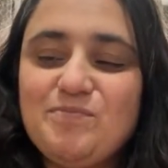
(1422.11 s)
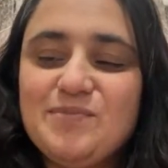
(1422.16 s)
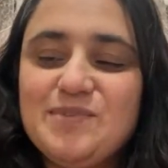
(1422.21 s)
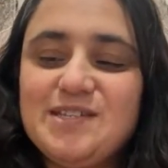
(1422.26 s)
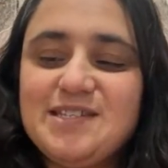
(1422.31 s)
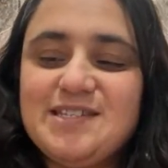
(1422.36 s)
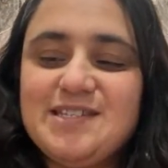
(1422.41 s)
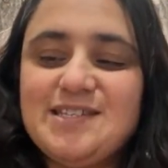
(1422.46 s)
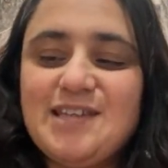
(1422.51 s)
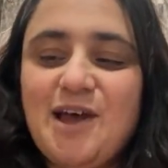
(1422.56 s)

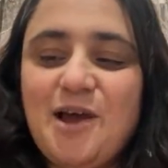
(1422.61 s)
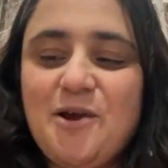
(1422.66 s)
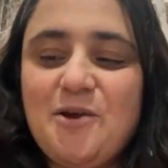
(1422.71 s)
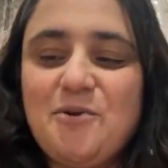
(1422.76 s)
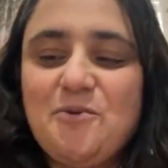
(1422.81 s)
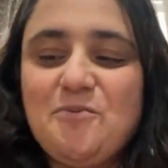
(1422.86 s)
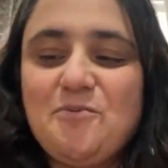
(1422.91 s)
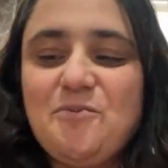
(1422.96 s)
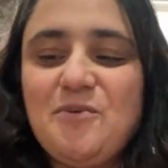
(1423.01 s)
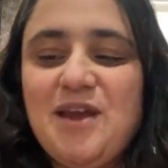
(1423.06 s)
So
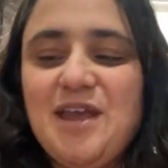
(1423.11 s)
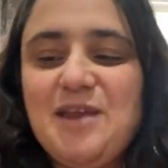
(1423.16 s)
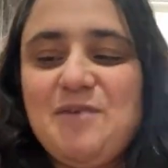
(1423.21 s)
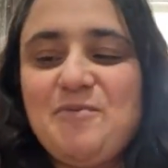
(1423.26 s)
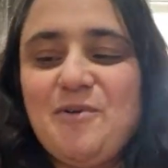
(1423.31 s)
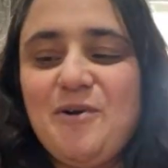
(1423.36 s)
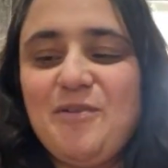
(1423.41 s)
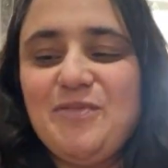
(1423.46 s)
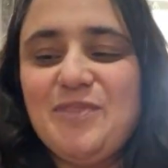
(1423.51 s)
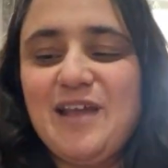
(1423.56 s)
we
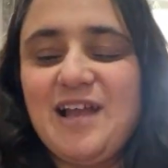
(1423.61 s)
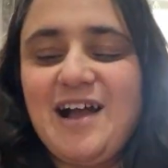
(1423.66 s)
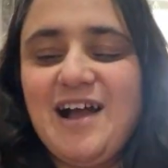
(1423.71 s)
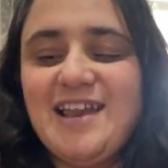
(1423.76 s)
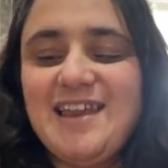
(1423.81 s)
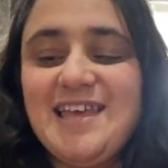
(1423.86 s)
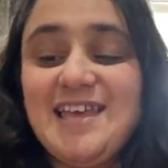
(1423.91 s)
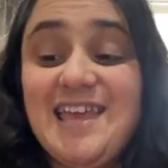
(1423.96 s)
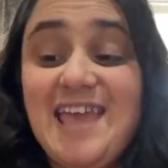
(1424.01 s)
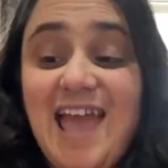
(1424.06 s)
want the
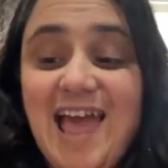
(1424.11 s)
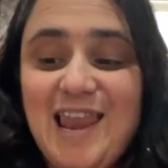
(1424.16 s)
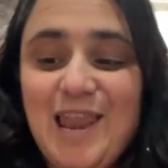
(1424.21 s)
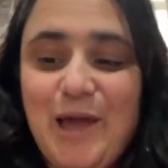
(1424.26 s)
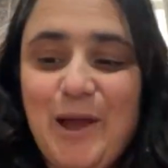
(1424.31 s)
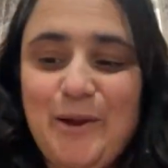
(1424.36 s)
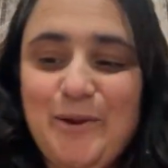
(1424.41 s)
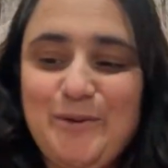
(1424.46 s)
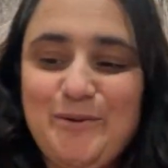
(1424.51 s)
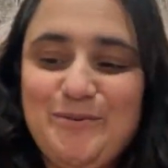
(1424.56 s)
colour
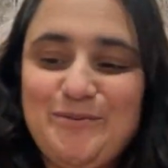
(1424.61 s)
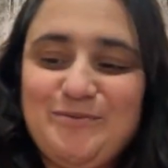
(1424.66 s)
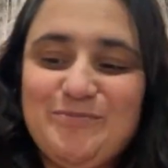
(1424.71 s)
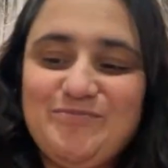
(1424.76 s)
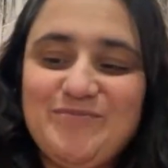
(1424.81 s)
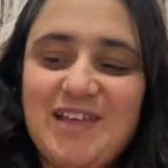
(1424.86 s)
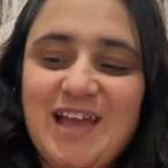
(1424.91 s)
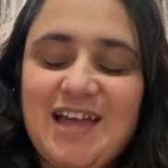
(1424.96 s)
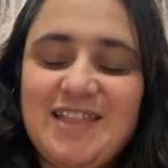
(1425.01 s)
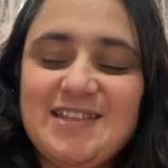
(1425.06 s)
yellow
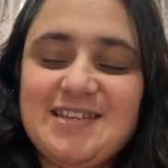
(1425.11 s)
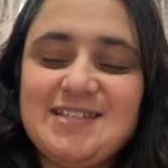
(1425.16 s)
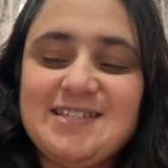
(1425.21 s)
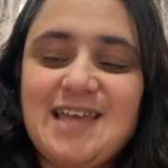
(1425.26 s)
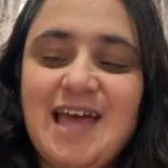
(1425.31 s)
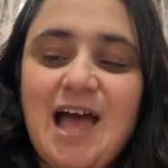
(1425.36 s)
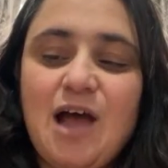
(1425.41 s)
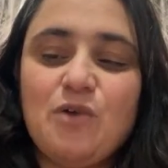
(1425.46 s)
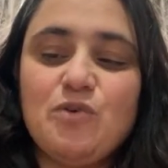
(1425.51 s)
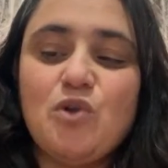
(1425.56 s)
and the
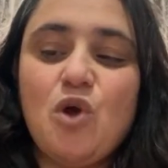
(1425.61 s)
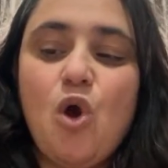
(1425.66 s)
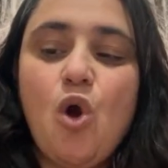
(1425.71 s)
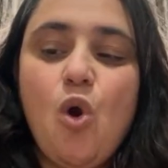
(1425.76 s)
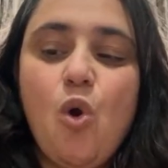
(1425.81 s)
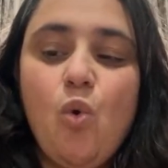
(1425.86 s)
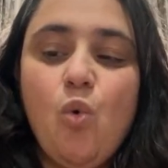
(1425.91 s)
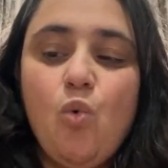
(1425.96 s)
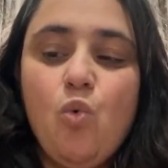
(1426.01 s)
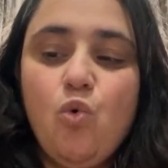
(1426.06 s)
sound
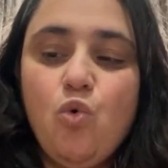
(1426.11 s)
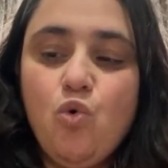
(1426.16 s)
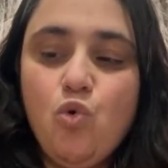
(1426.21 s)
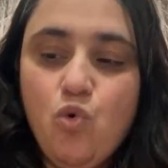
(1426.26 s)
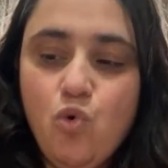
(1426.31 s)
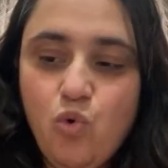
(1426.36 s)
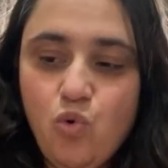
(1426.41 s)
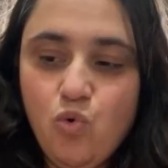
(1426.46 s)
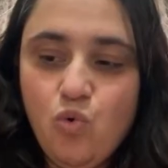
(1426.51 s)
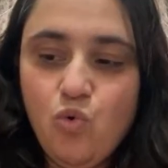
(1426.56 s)

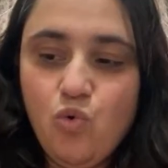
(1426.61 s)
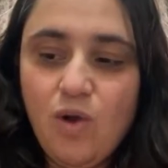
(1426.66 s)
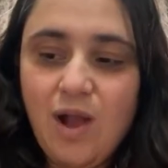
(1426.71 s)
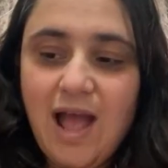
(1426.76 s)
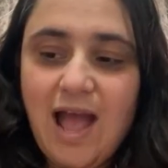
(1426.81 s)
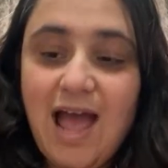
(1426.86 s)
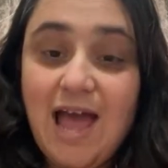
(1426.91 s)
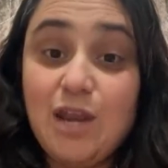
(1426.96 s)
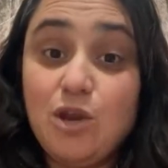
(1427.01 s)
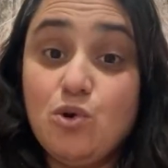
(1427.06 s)
woo
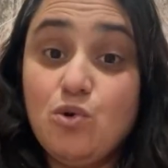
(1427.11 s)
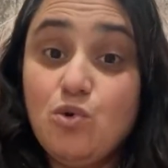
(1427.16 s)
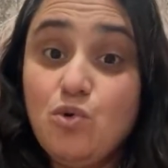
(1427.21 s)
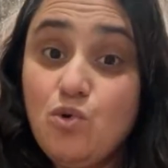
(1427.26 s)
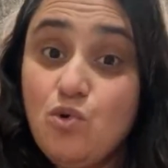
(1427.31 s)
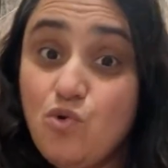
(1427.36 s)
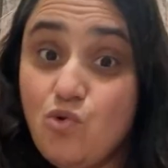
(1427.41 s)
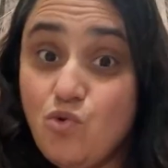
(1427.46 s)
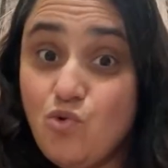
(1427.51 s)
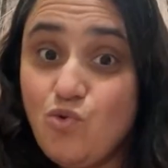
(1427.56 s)
and
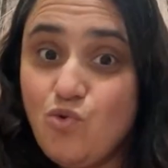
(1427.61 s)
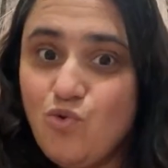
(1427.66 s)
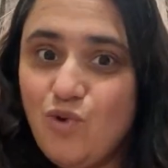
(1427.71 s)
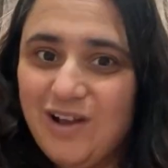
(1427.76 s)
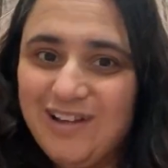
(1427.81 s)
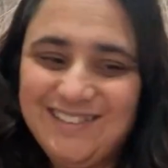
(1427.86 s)
whoo.